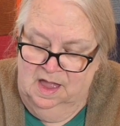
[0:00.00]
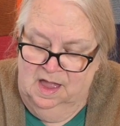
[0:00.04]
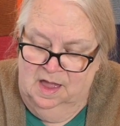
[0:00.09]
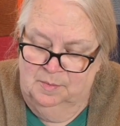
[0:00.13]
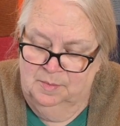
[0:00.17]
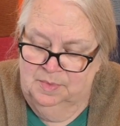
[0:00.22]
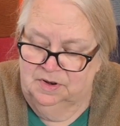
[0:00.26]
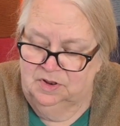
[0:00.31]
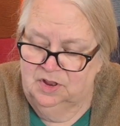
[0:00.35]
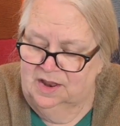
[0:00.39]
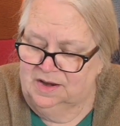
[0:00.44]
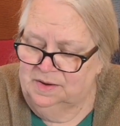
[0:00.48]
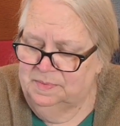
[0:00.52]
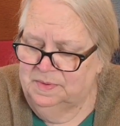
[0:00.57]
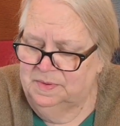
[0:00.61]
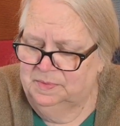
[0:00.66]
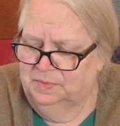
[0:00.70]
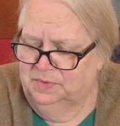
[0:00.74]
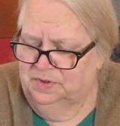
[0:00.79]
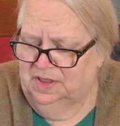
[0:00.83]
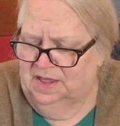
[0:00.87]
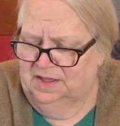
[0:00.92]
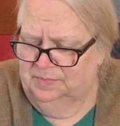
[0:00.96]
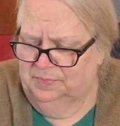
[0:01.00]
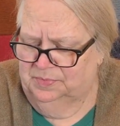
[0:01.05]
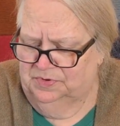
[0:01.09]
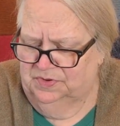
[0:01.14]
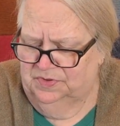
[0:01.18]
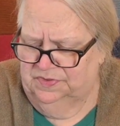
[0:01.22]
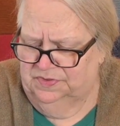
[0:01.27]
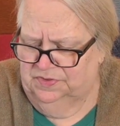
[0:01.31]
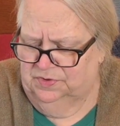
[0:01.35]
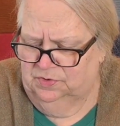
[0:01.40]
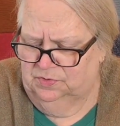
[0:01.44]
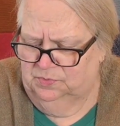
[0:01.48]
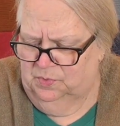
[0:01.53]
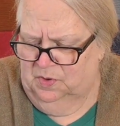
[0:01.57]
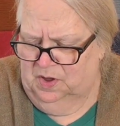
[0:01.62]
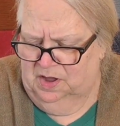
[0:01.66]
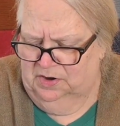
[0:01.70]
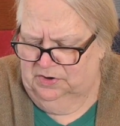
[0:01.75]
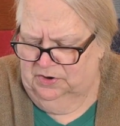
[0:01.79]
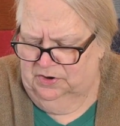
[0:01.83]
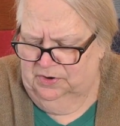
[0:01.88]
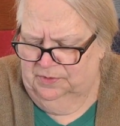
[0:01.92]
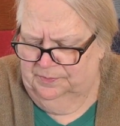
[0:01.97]
But a lot of people like distilled
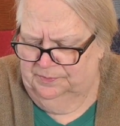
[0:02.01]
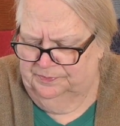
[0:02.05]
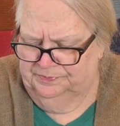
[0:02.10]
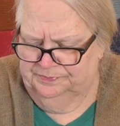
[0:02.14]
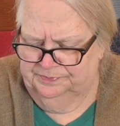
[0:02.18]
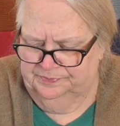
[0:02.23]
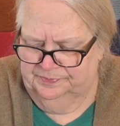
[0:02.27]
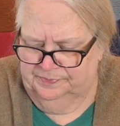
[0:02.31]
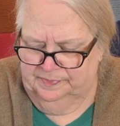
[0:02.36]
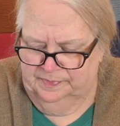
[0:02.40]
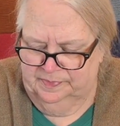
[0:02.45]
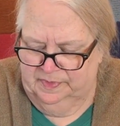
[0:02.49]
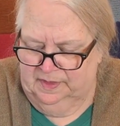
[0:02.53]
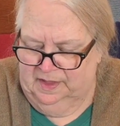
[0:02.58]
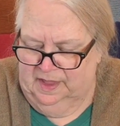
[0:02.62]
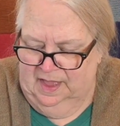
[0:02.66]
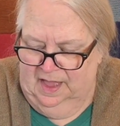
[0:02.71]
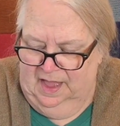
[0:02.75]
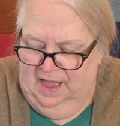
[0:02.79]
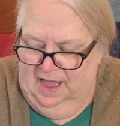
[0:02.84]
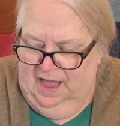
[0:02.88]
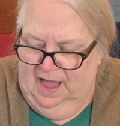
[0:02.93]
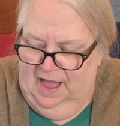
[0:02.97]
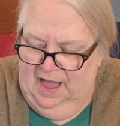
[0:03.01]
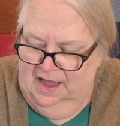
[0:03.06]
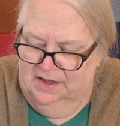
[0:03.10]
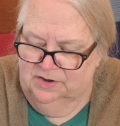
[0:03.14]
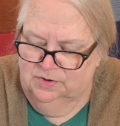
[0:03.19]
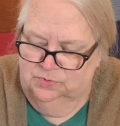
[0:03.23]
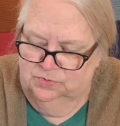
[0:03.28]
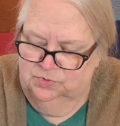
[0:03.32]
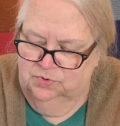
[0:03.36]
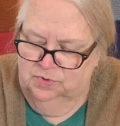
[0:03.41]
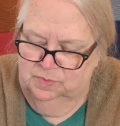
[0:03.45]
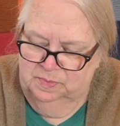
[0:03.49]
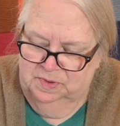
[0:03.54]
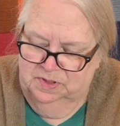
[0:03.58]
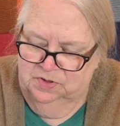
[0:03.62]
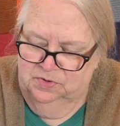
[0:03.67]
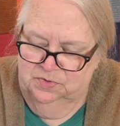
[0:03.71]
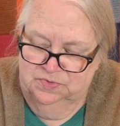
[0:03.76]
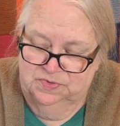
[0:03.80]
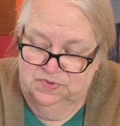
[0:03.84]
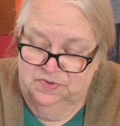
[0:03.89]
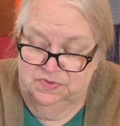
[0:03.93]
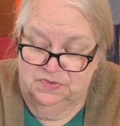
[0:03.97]
water. I don't normally
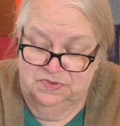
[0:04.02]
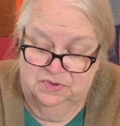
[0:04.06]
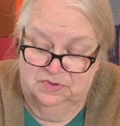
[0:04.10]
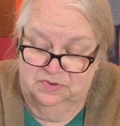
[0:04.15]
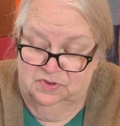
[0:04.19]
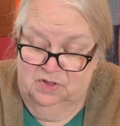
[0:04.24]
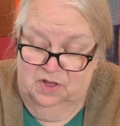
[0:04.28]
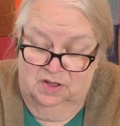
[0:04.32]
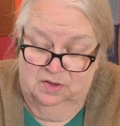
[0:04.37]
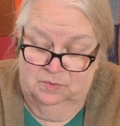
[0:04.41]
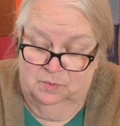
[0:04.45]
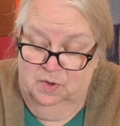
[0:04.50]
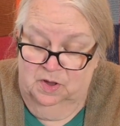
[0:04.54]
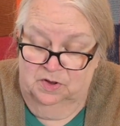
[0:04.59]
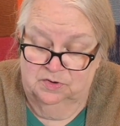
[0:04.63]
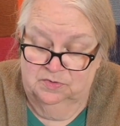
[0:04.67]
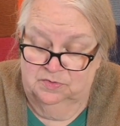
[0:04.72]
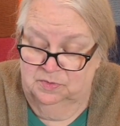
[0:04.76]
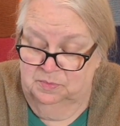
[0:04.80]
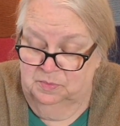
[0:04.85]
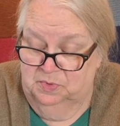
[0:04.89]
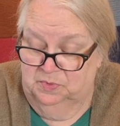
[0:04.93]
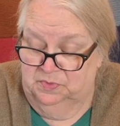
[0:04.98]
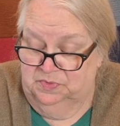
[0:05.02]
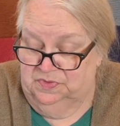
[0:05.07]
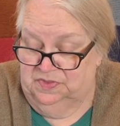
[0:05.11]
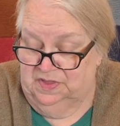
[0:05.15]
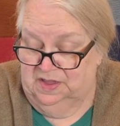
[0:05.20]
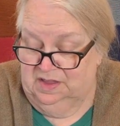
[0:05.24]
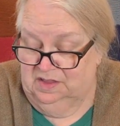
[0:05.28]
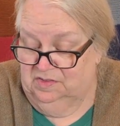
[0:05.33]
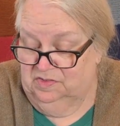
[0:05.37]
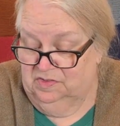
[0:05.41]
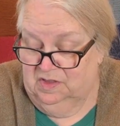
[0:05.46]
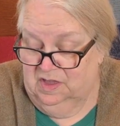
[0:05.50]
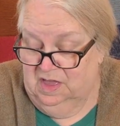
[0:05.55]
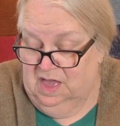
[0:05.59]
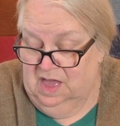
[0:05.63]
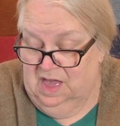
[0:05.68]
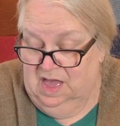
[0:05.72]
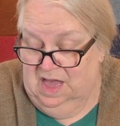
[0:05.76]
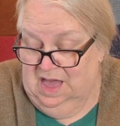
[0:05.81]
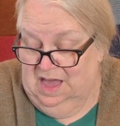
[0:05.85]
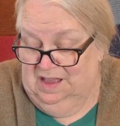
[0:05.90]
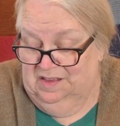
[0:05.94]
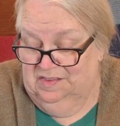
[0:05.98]
use distilled water for most things.
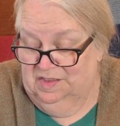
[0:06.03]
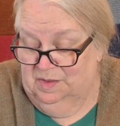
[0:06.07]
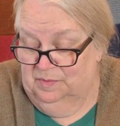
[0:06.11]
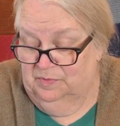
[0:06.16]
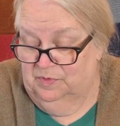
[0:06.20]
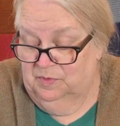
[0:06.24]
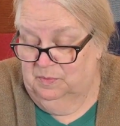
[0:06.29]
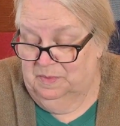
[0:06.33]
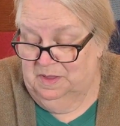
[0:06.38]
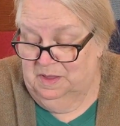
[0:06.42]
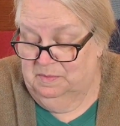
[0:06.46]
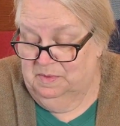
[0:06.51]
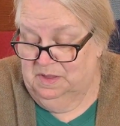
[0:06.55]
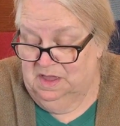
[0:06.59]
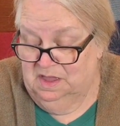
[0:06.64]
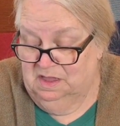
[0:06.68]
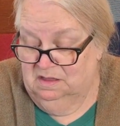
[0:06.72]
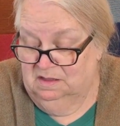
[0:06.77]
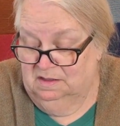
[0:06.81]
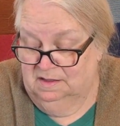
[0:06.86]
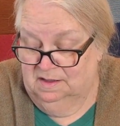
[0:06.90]
except for maybe